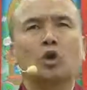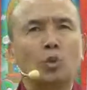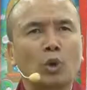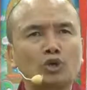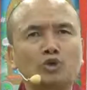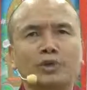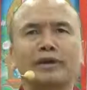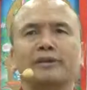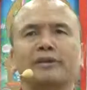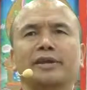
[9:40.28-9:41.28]
Once you
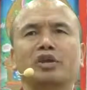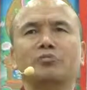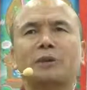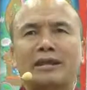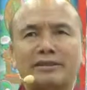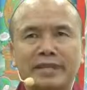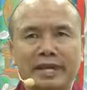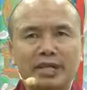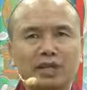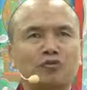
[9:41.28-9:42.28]
get there,
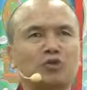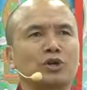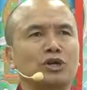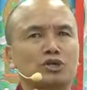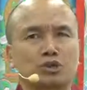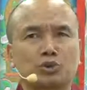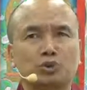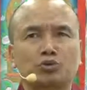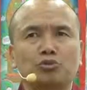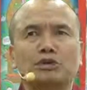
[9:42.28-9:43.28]
then if you are a
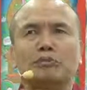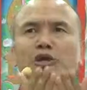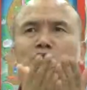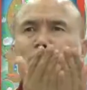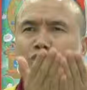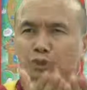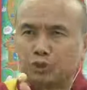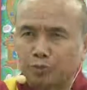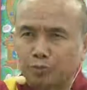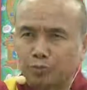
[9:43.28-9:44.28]
Jew, remain a good Jew.